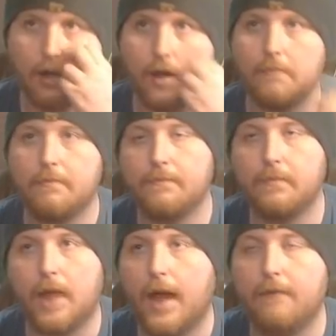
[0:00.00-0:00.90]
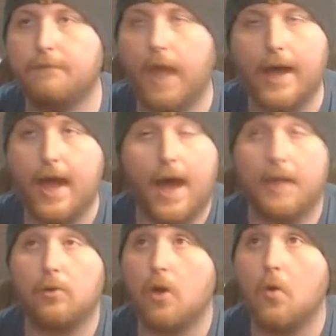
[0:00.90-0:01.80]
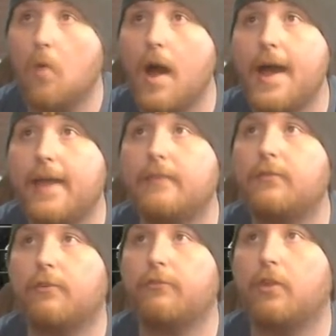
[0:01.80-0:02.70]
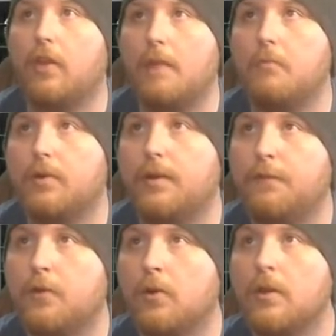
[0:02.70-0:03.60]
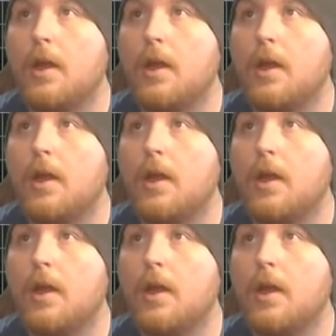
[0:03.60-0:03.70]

I don't know why. It's just a lot more difficult